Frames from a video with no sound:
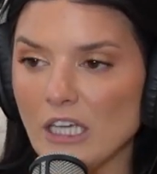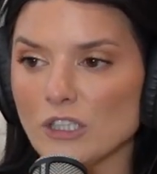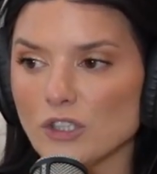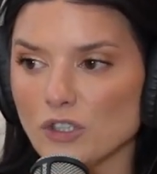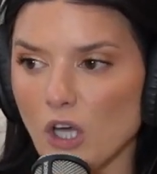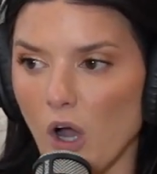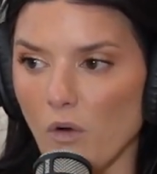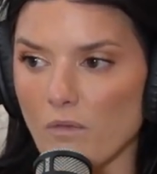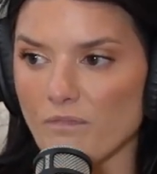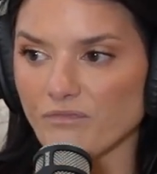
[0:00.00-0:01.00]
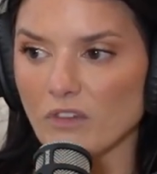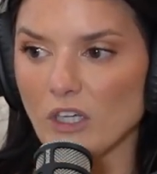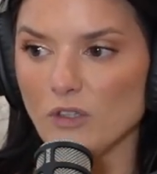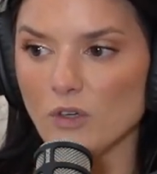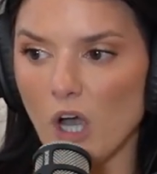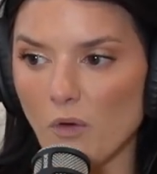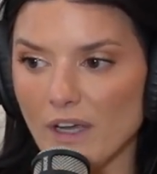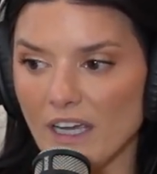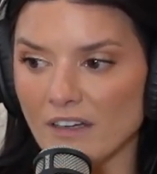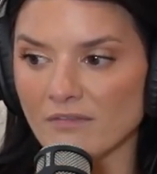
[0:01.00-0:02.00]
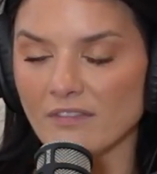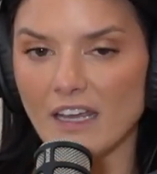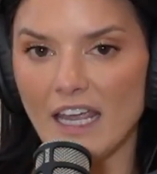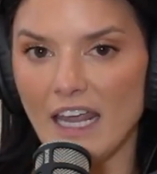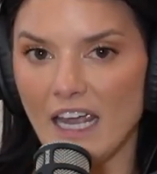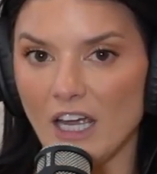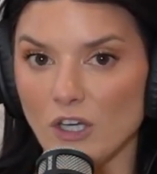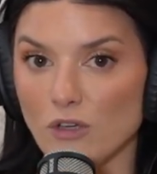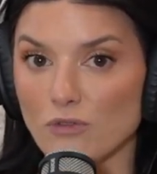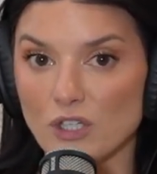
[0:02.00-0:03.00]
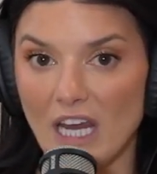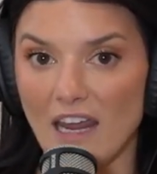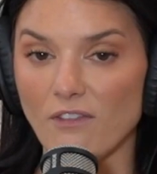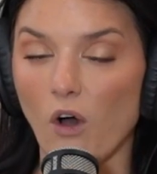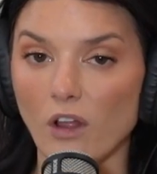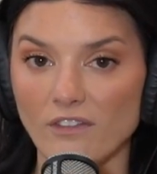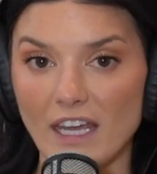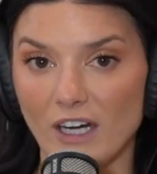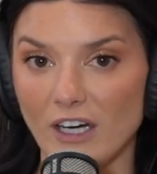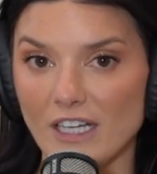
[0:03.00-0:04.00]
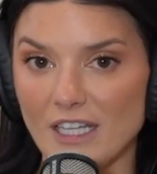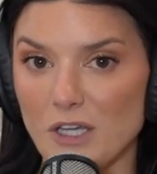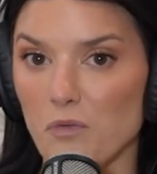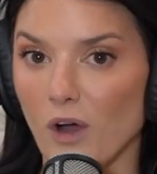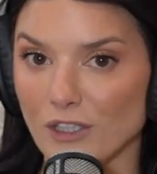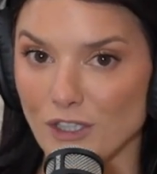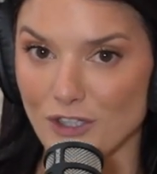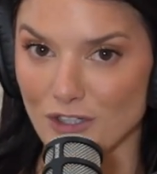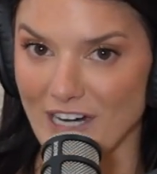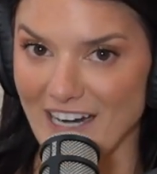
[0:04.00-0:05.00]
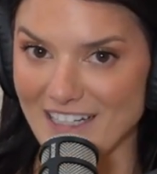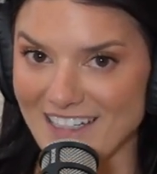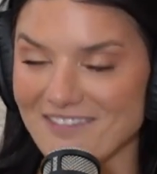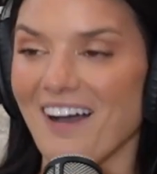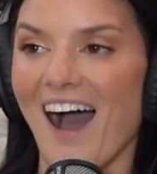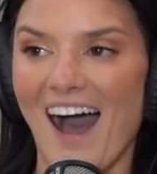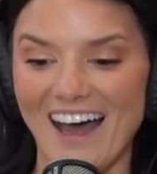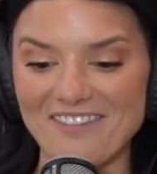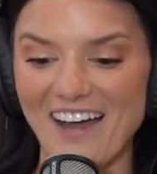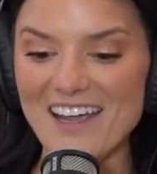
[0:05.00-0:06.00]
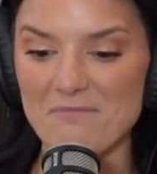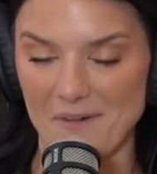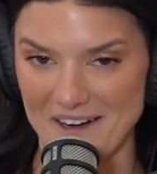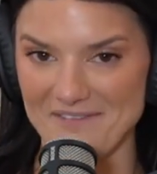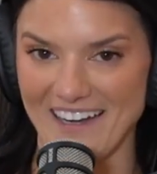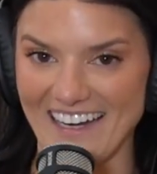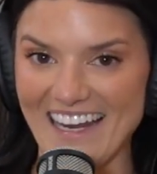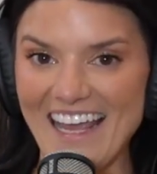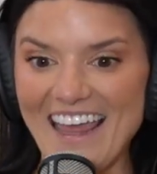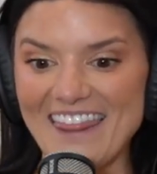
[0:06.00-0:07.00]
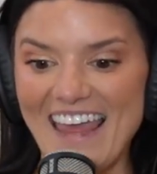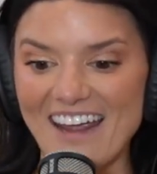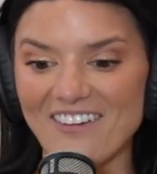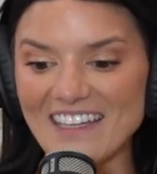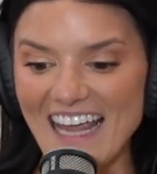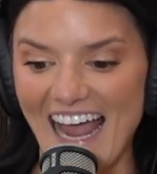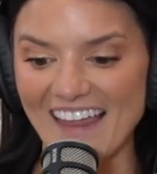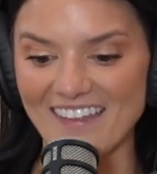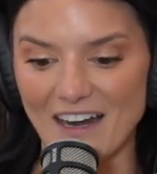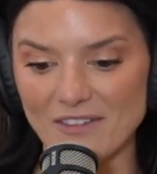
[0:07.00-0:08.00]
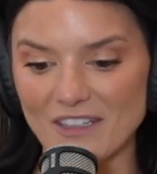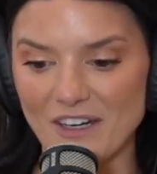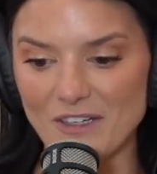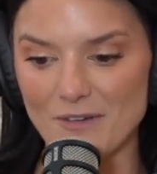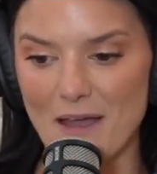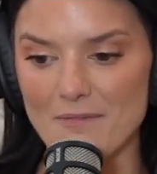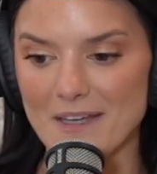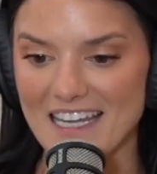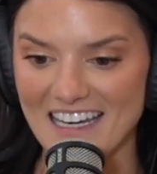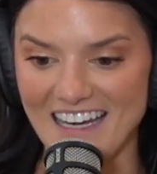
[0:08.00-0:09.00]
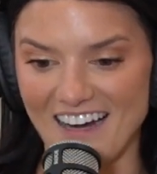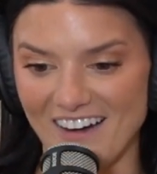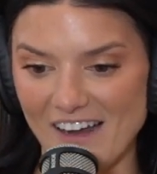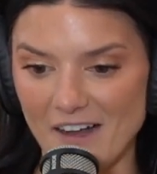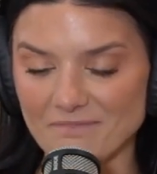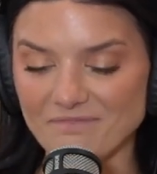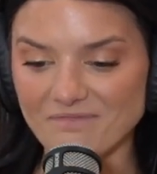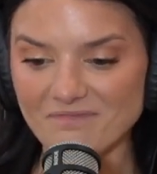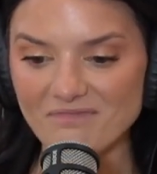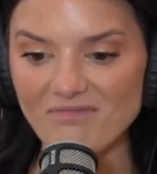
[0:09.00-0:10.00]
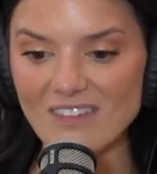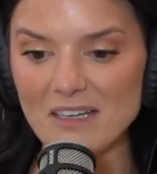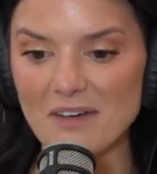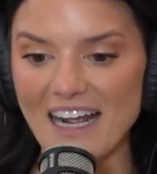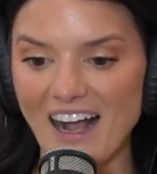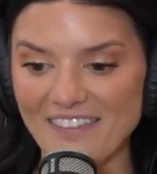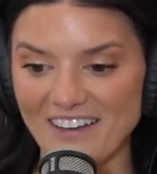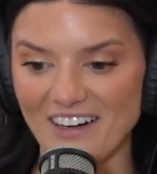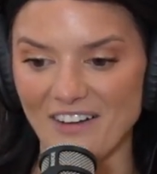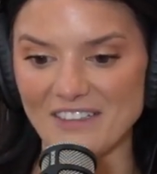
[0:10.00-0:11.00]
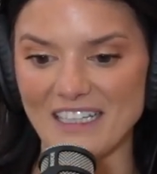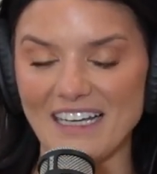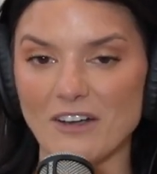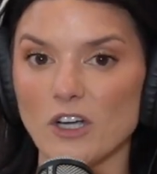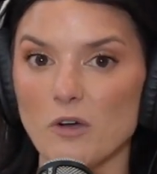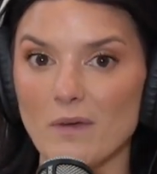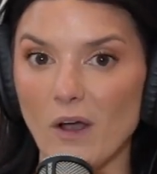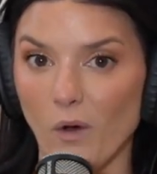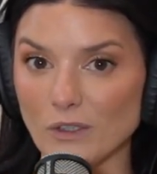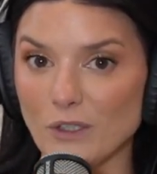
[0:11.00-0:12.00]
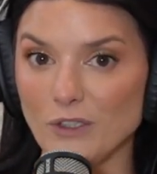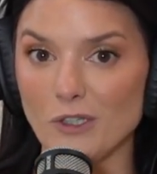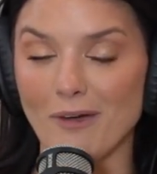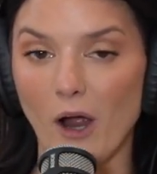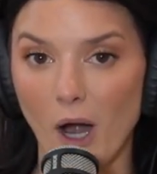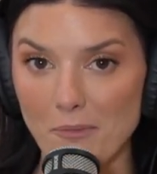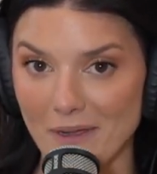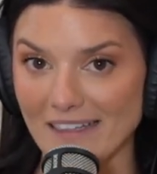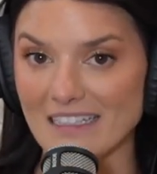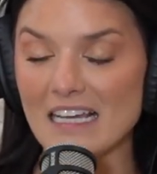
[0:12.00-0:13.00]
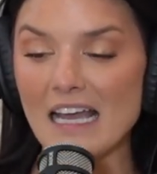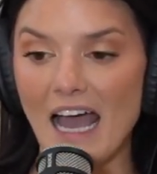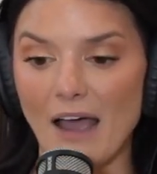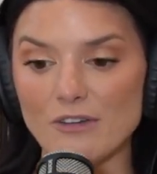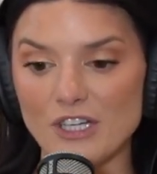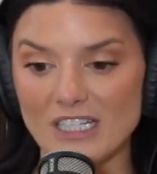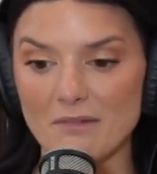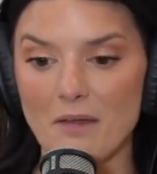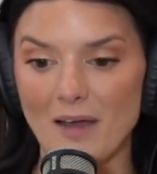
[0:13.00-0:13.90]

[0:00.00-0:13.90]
So you go in and you shave all of the areas that you want to treat. On my appointment, they only had that I was going to do my bikini area, but I got there and I was like, could we also do my armpits? I was just in my